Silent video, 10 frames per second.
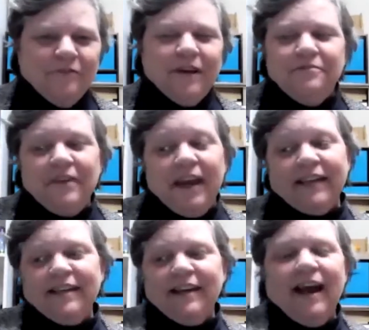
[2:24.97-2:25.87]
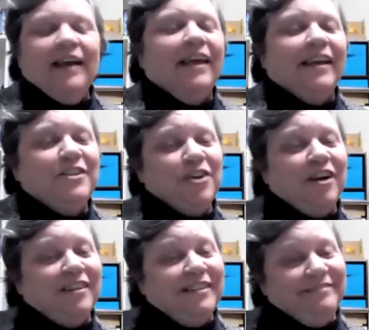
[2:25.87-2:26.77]
A fun fact I like
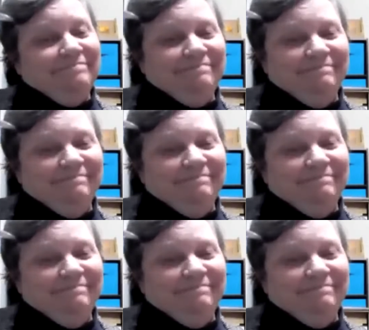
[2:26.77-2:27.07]
chocolate.